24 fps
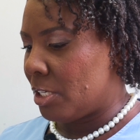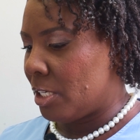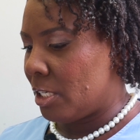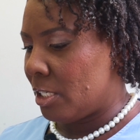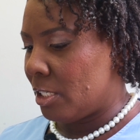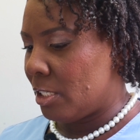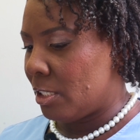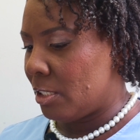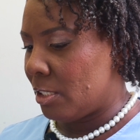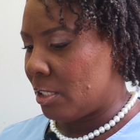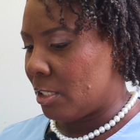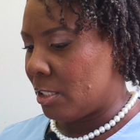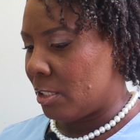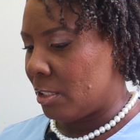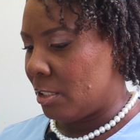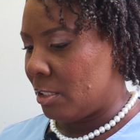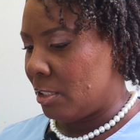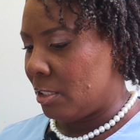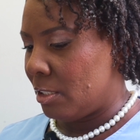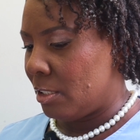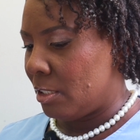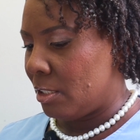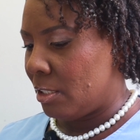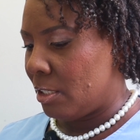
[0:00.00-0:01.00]
healing,
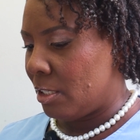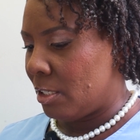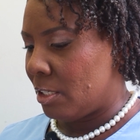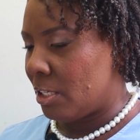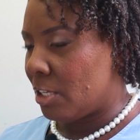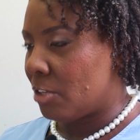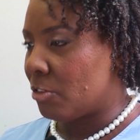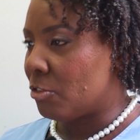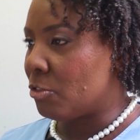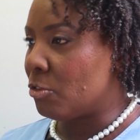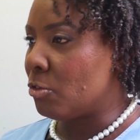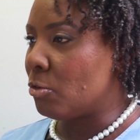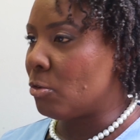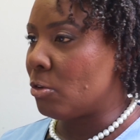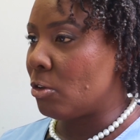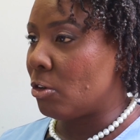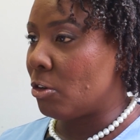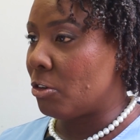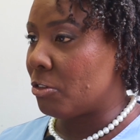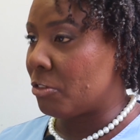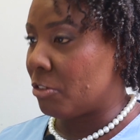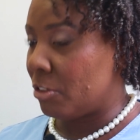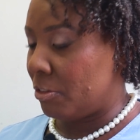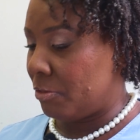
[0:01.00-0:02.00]
there's no
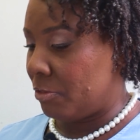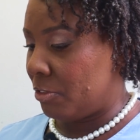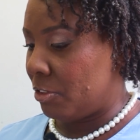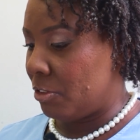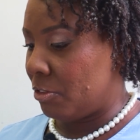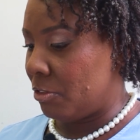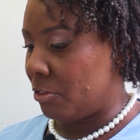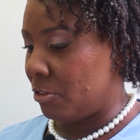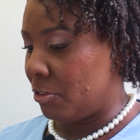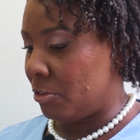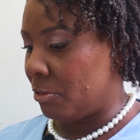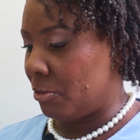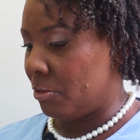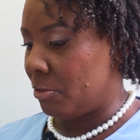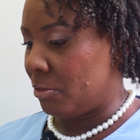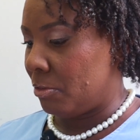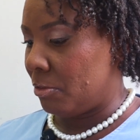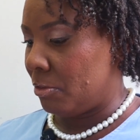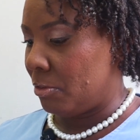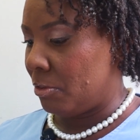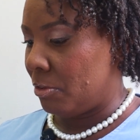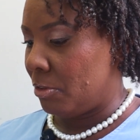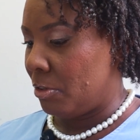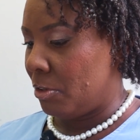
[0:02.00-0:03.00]
loss of tissue.
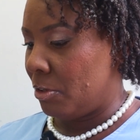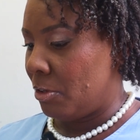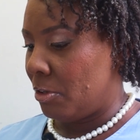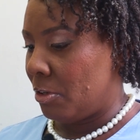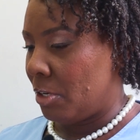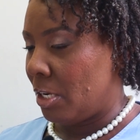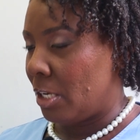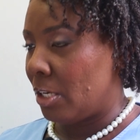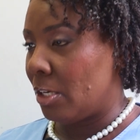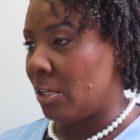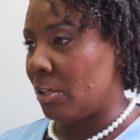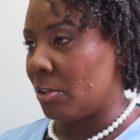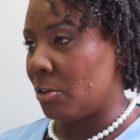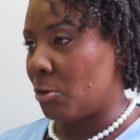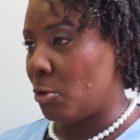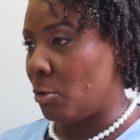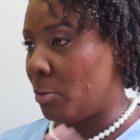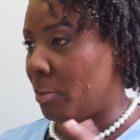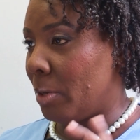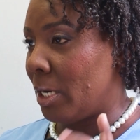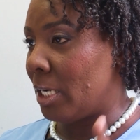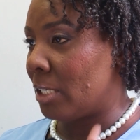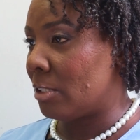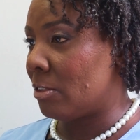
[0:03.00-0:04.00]
And
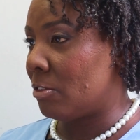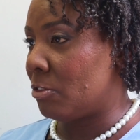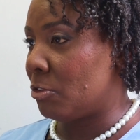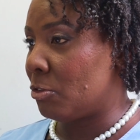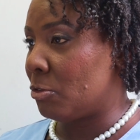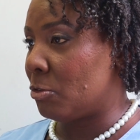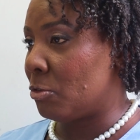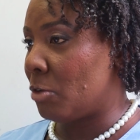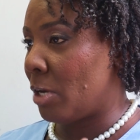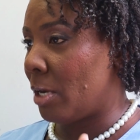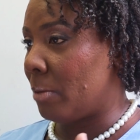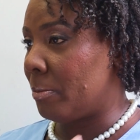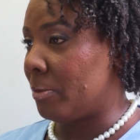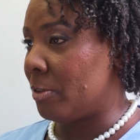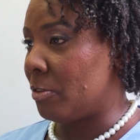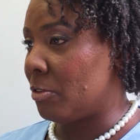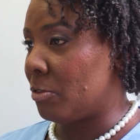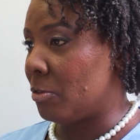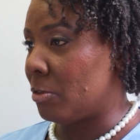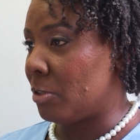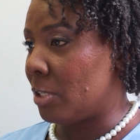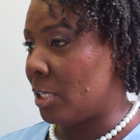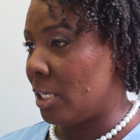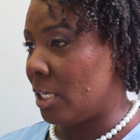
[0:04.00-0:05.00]
go back to
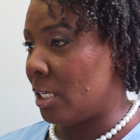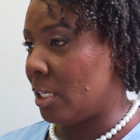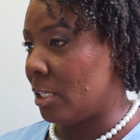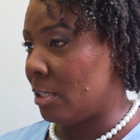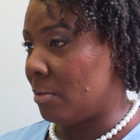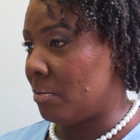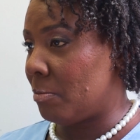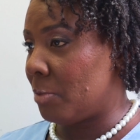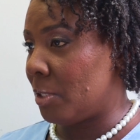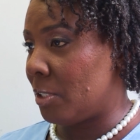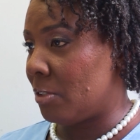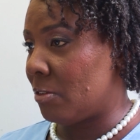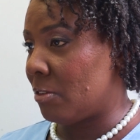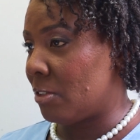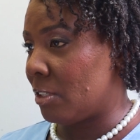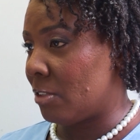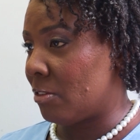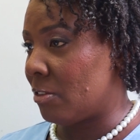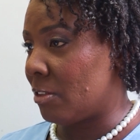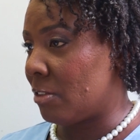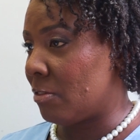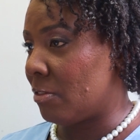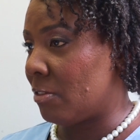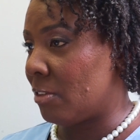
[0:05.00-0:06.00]
episode 8,
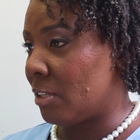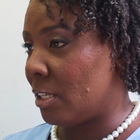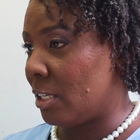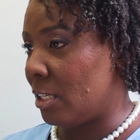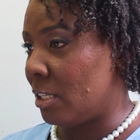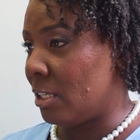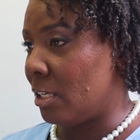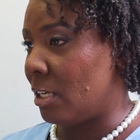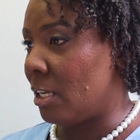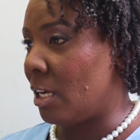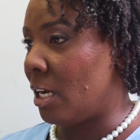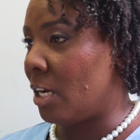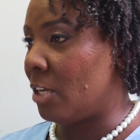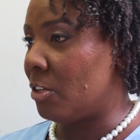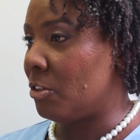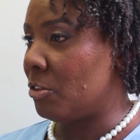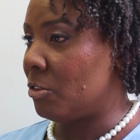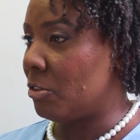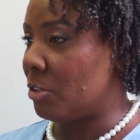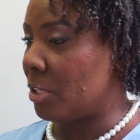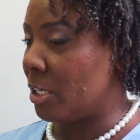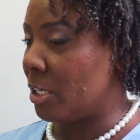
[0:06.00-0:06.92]
basics of skin, and you'll